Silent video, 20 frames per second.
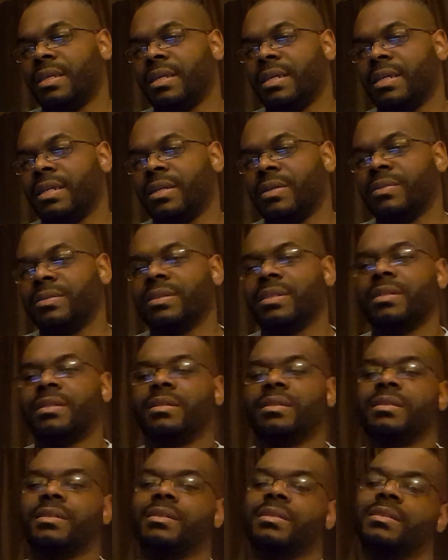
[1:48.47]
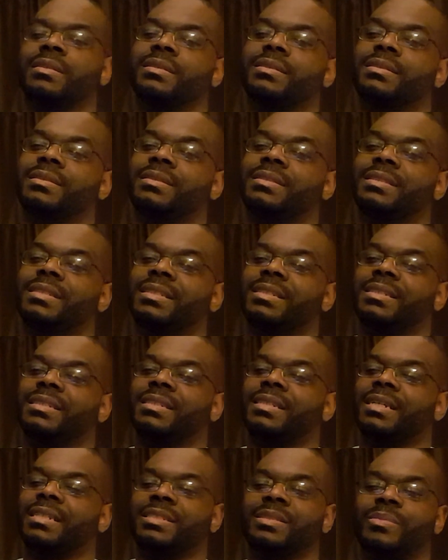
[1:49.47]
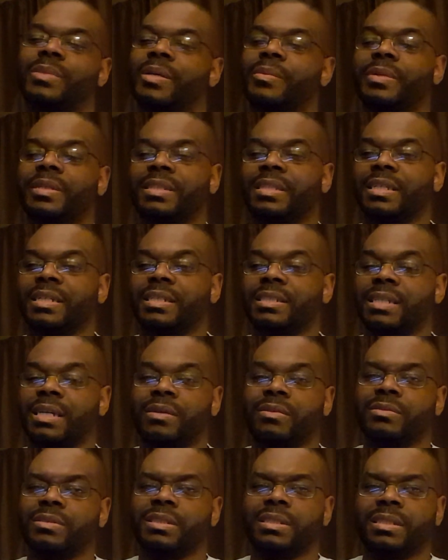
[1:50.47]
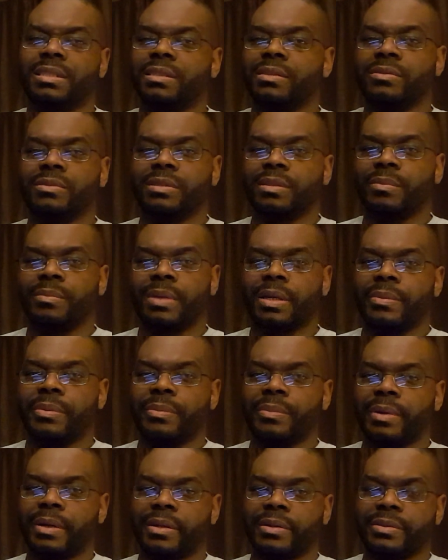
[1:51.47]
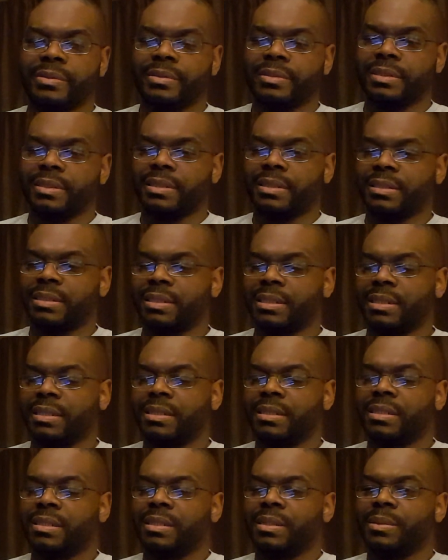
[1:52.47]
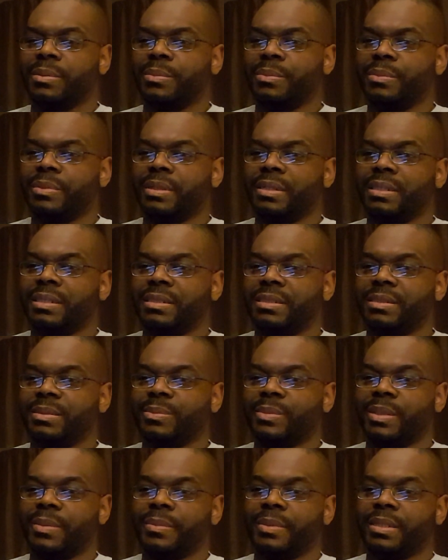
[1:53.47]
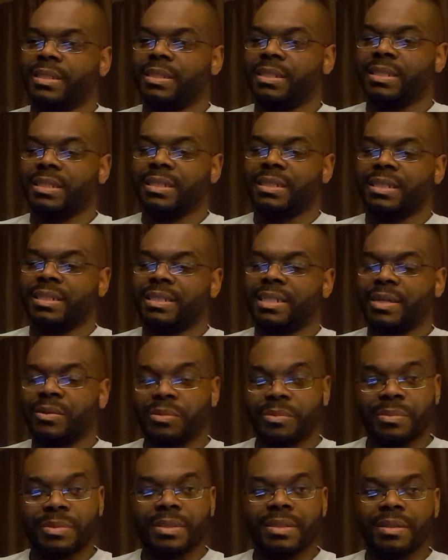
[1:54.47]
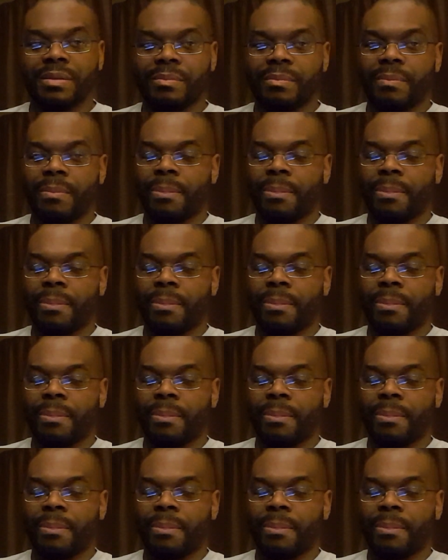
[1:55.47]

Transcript: and I was like, huh. That just made me think, because I don't think he uses a baby monitor or anything like that. But it just made me think, like, that would be...